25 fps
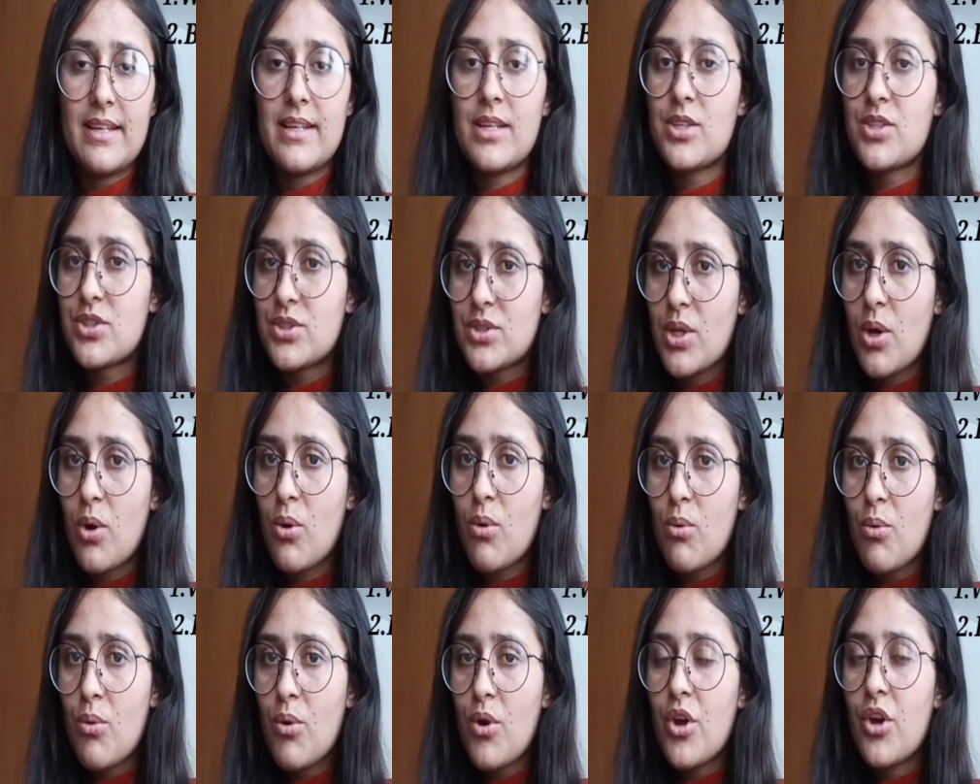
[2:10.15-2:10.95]

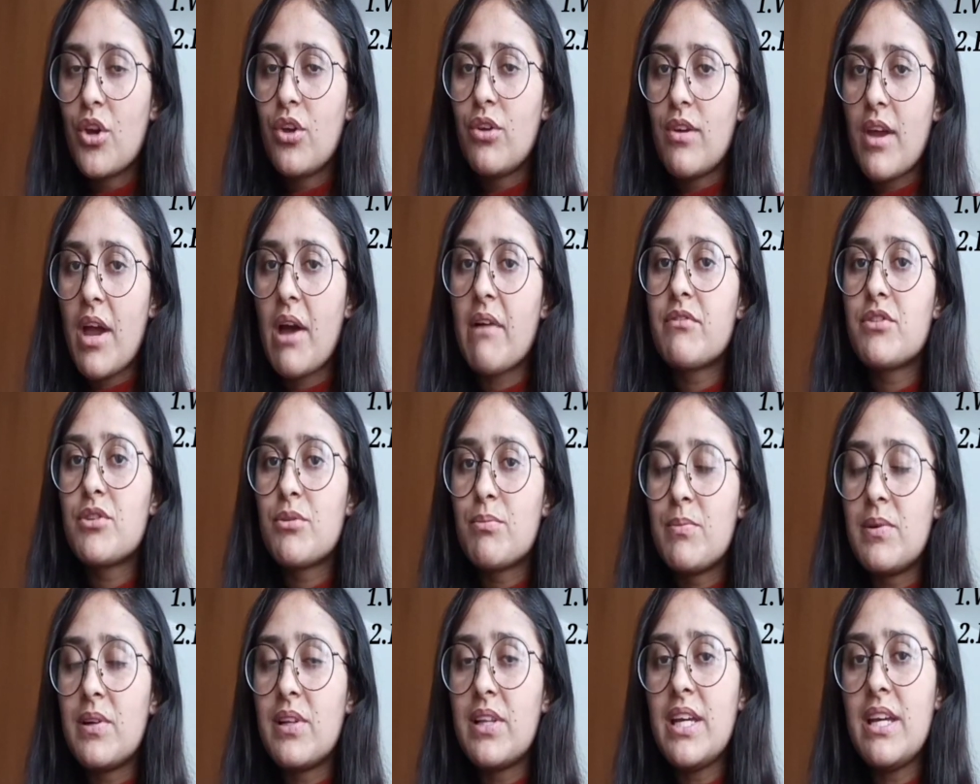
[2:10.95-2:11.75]
So you have
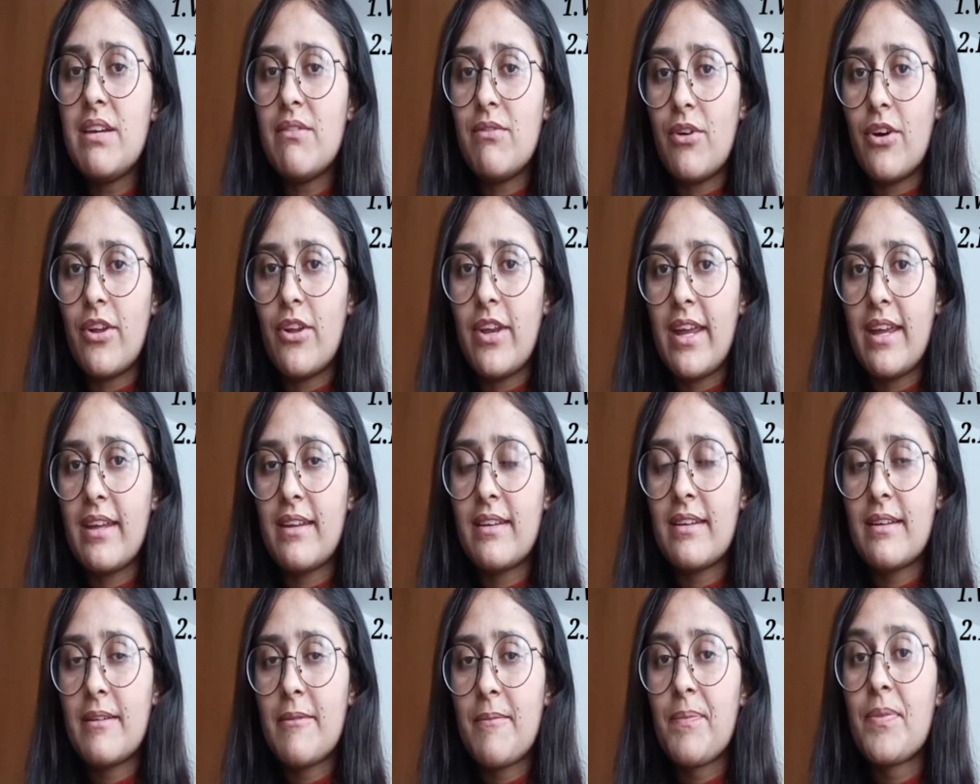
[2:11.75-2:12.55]
to believe on
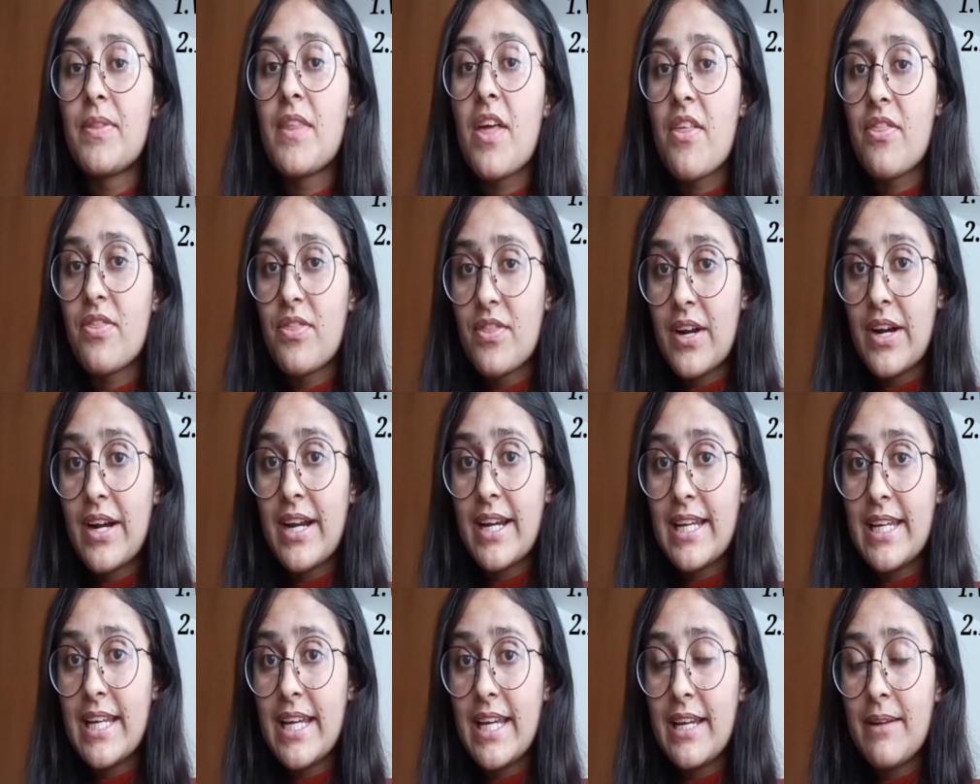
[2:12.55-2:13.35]
it.
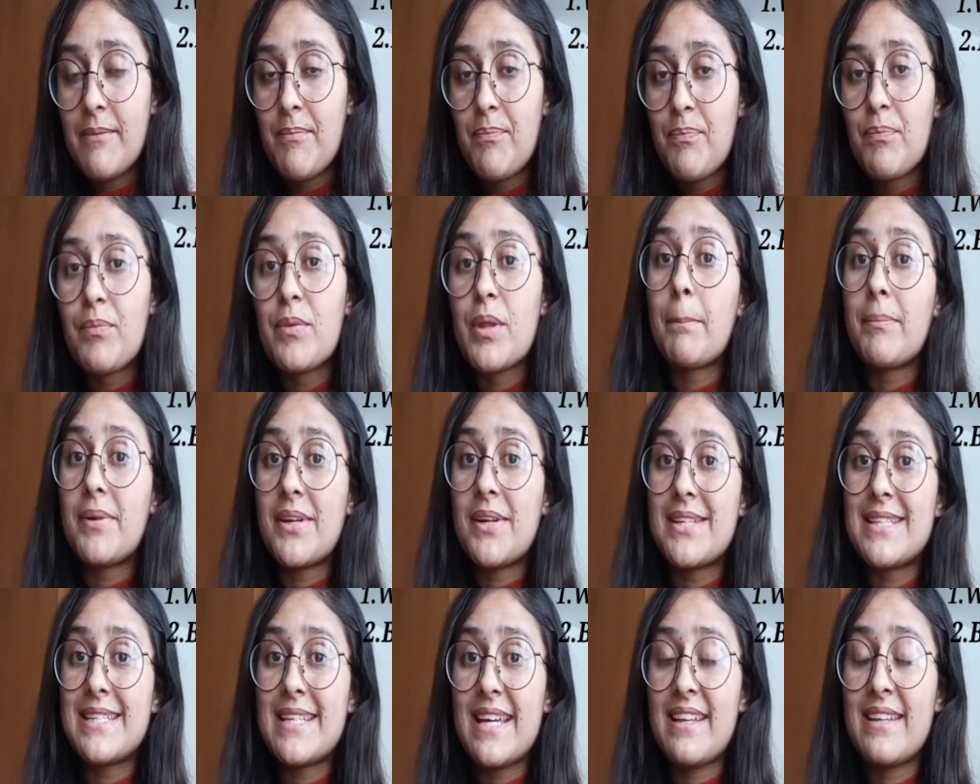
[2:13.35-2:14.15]
Thirdly,
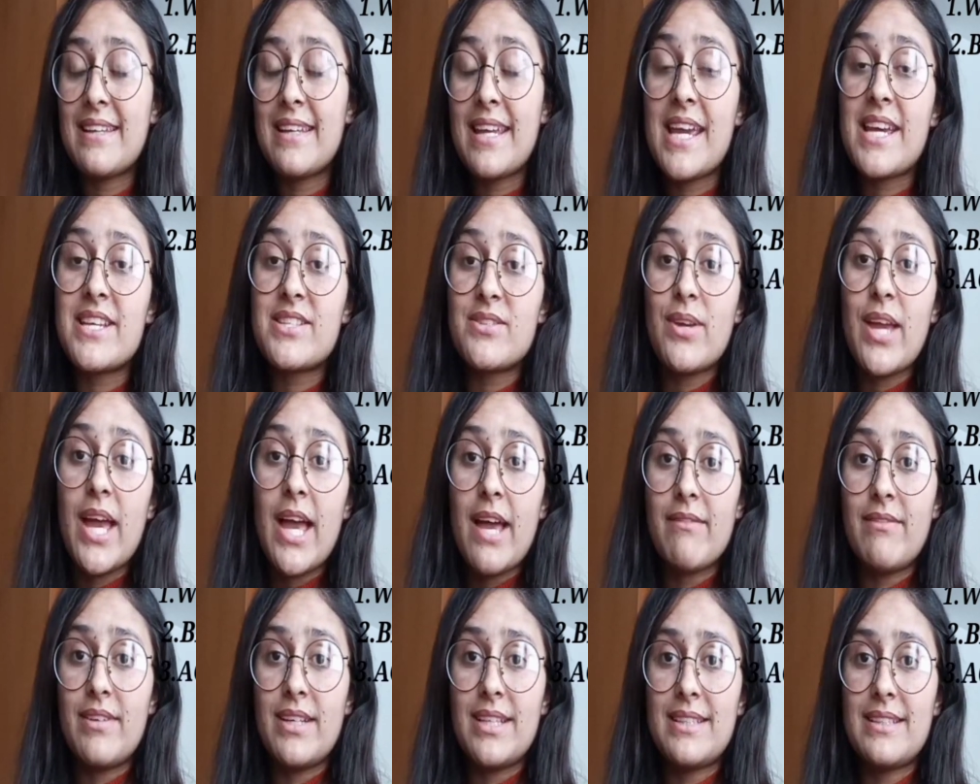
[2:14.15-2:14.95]
pretend as you
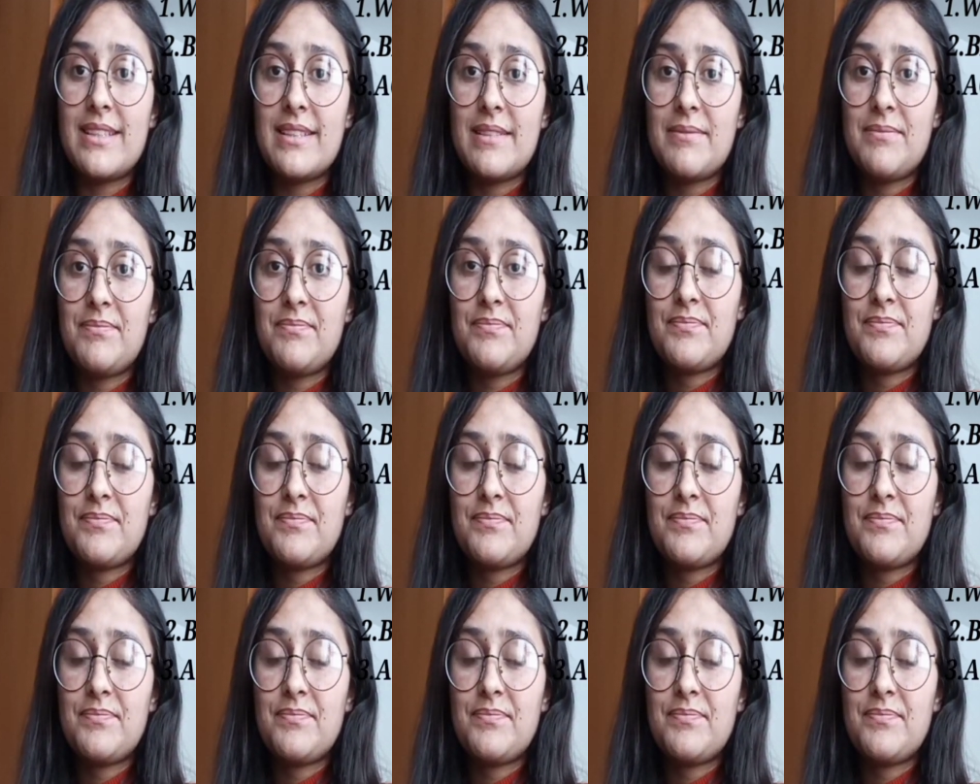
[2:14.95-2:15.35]
have it.